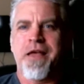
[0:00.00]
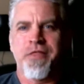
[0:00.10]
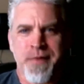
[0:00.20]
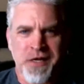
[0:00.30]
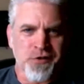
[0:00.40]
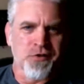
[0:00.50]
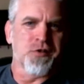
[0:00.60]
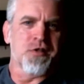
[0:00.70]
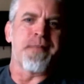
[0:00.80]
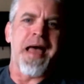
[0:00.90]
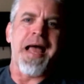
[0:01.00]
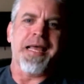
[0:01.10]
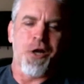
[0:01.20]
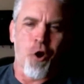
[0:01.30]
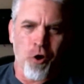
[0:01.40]
and the muscles of the
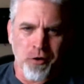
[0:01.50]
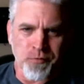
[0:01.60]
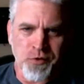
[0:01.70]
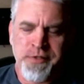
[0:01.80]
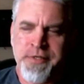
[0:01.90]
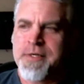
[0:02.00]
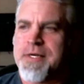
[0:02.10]
back and arms.